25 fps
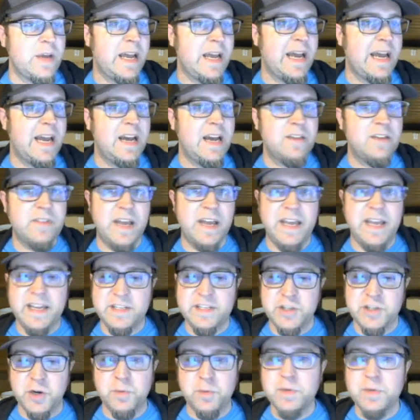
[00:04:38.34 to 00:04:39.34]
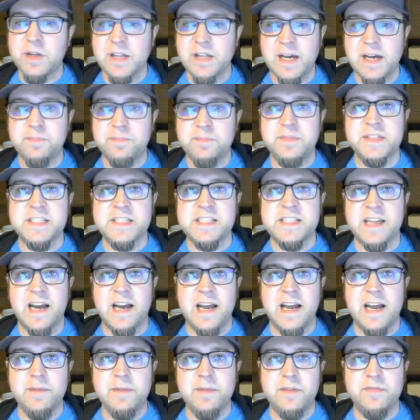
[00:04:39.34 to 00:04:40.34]
have a terminal up this
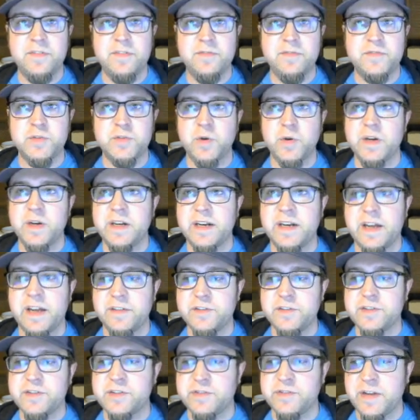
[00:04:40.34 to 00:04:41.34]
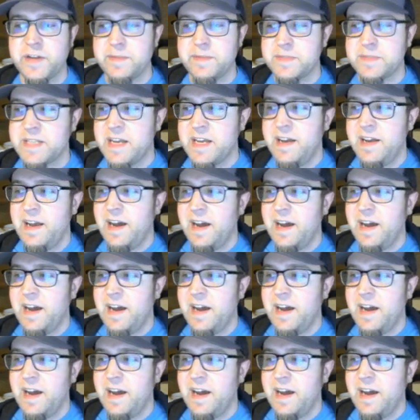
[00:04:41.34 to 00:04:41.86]
time if you've joined in other streams,